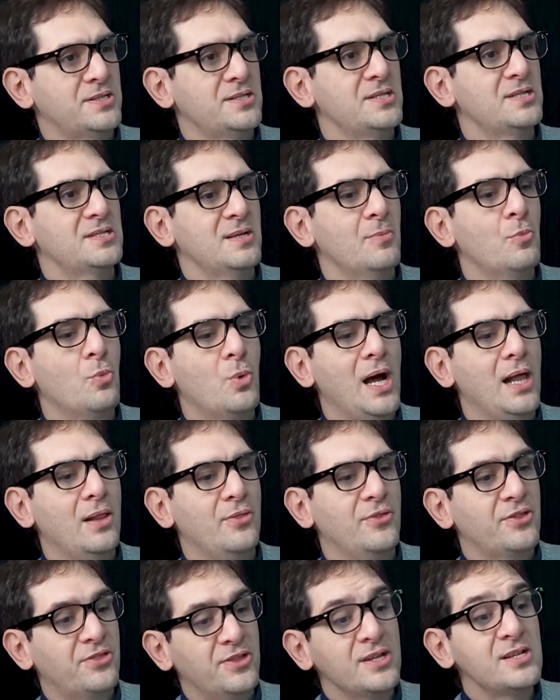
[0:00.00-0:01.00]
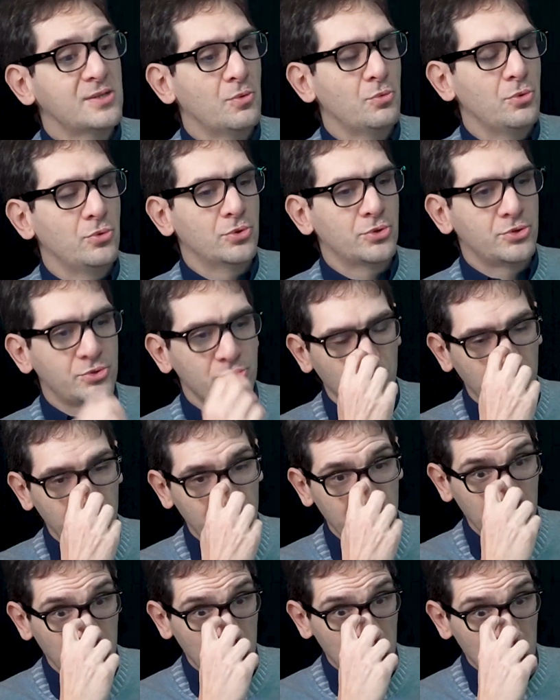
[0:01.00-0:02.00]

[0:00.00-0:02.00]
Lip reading: system, while the things that we were doing